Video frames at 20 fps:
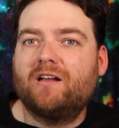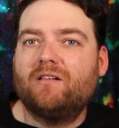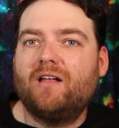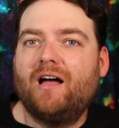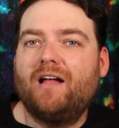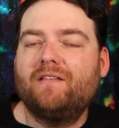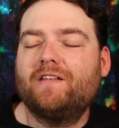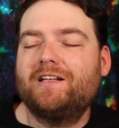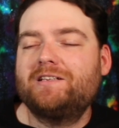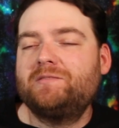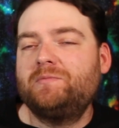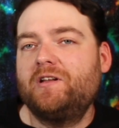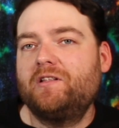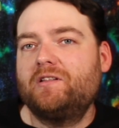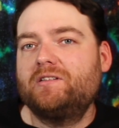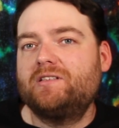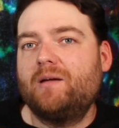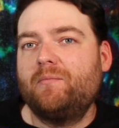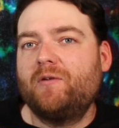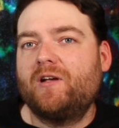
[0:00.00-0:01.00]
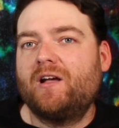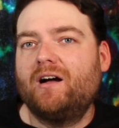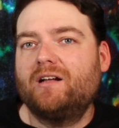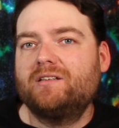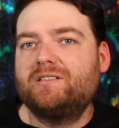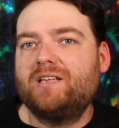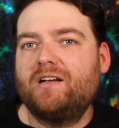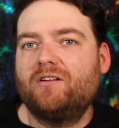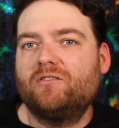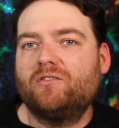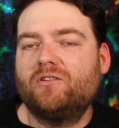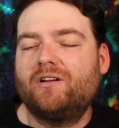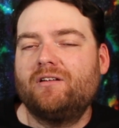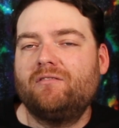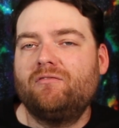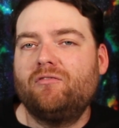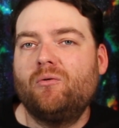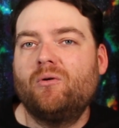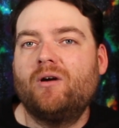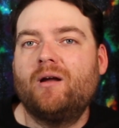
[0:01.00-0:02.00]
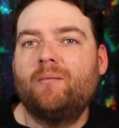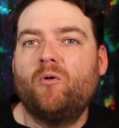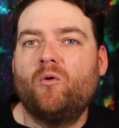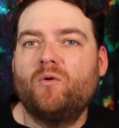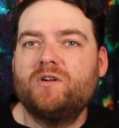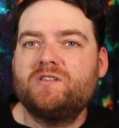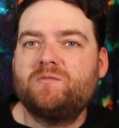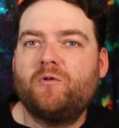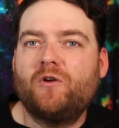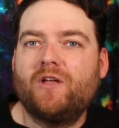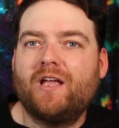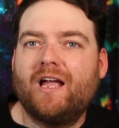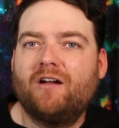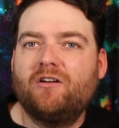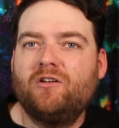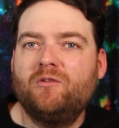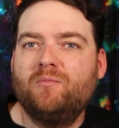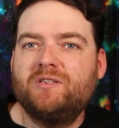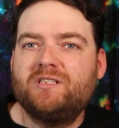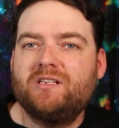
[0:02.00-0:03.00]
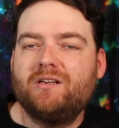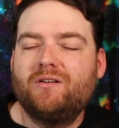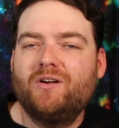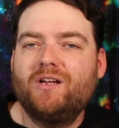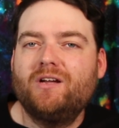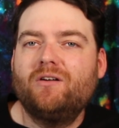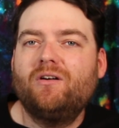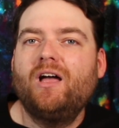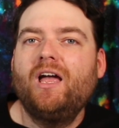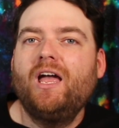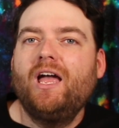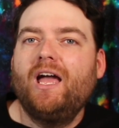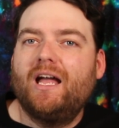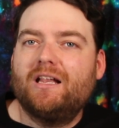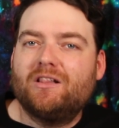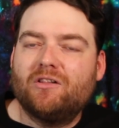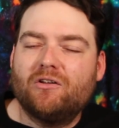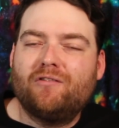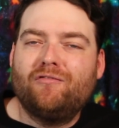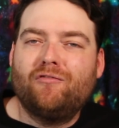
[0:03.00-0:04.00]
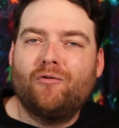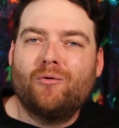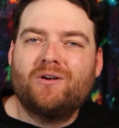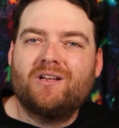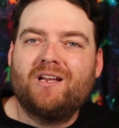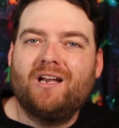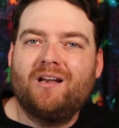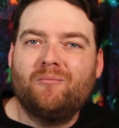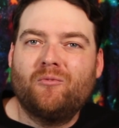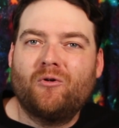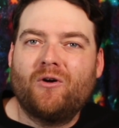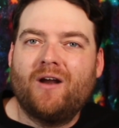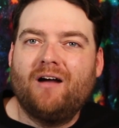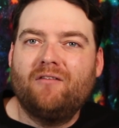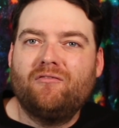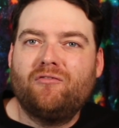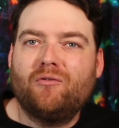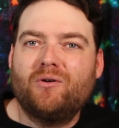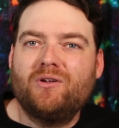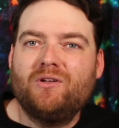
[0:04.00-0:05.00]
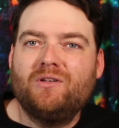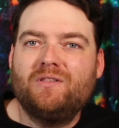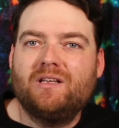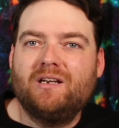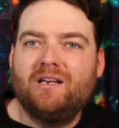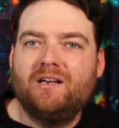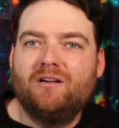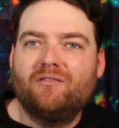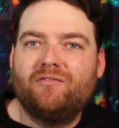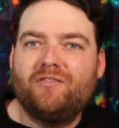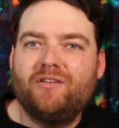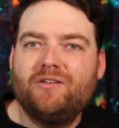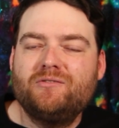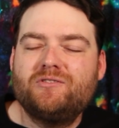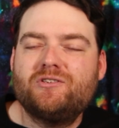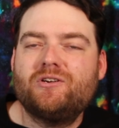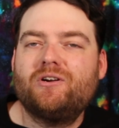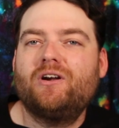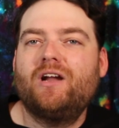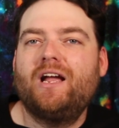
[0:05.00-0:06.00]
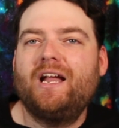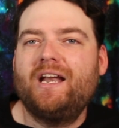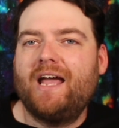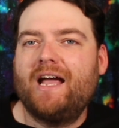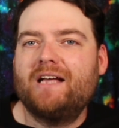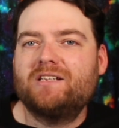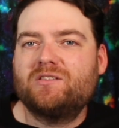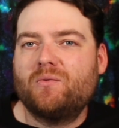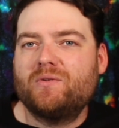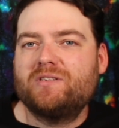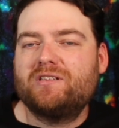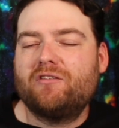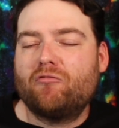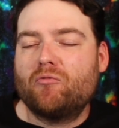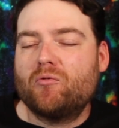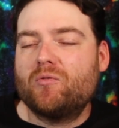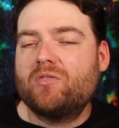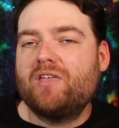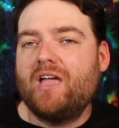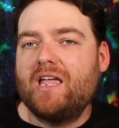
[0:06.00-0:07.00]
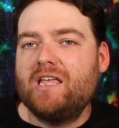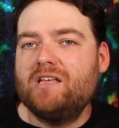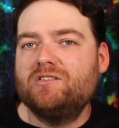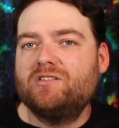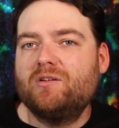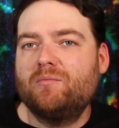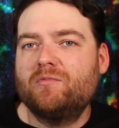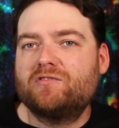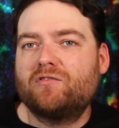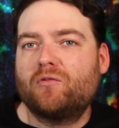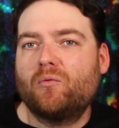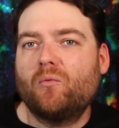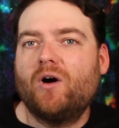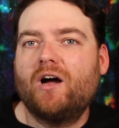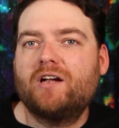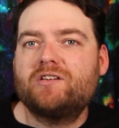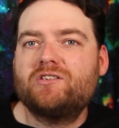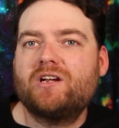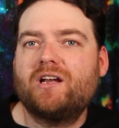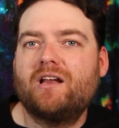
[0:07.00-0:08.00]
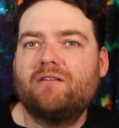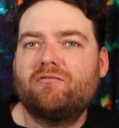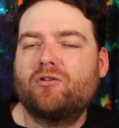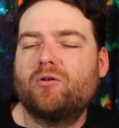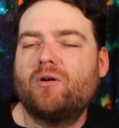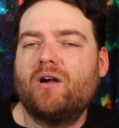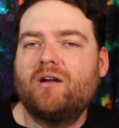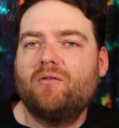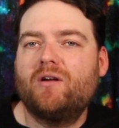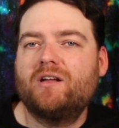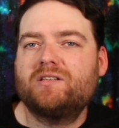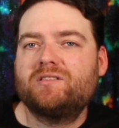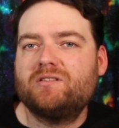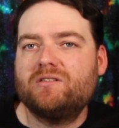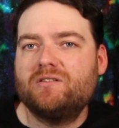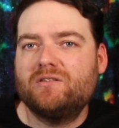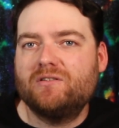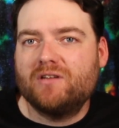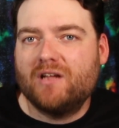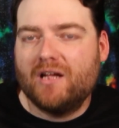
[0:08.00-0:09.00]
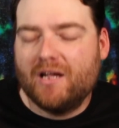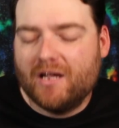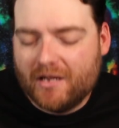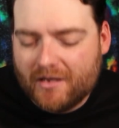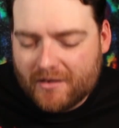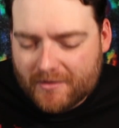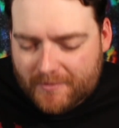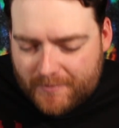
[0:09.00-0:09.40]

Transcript: a lot and lets me know the type of content you're looking for. I'm always putting out new material and look forward to getting more out for you in the near future. And as always, everyone, thank you so much for watching and have a great rest of your day.